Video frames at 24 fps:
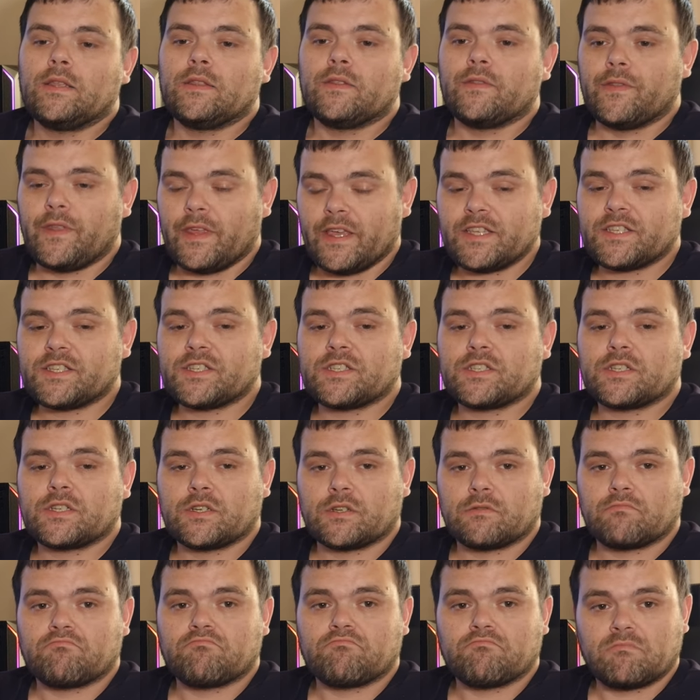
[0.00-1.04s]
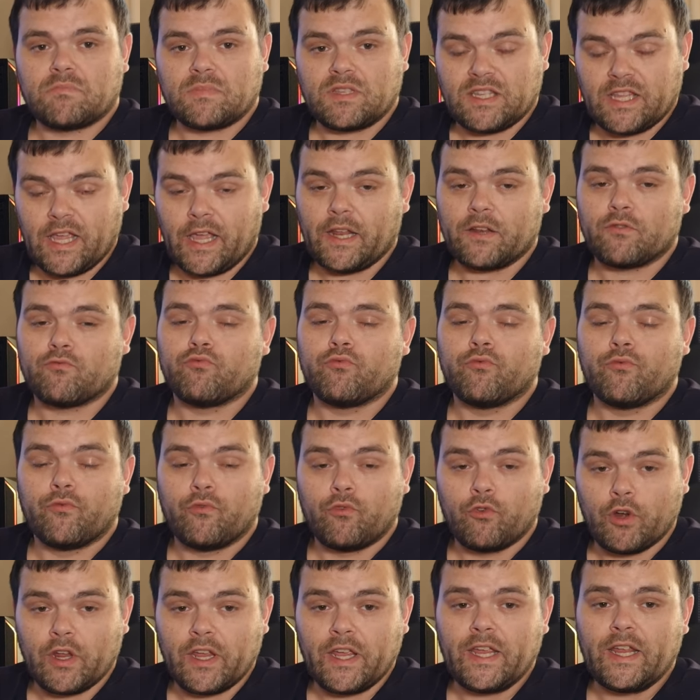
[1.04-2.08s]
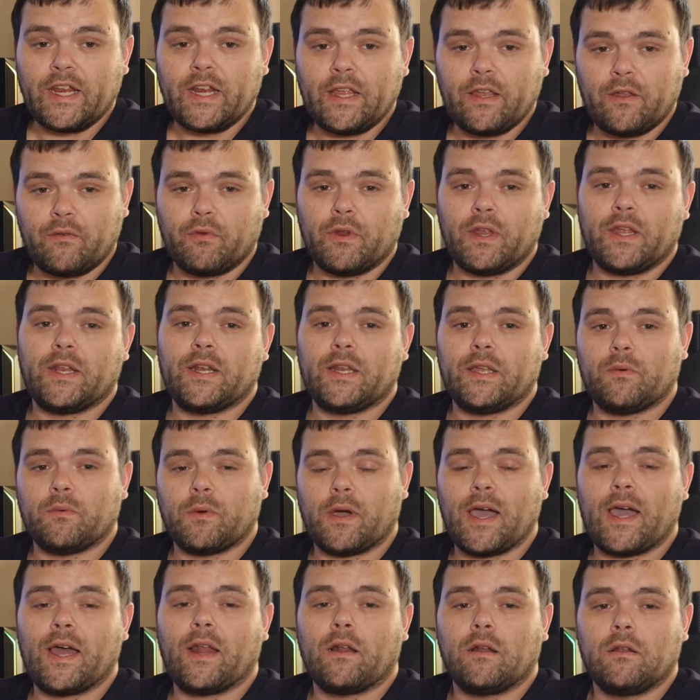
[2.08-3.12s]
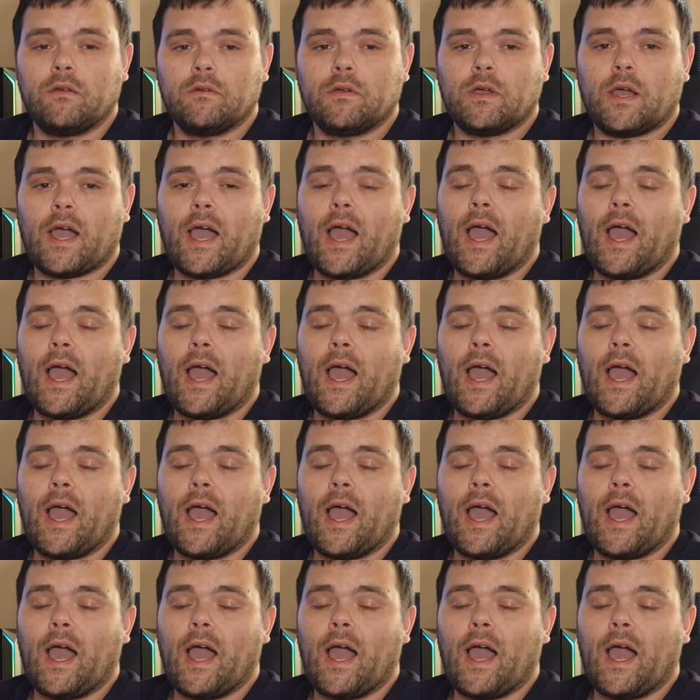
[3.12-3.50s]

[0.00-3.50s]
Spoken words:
this did really, really well.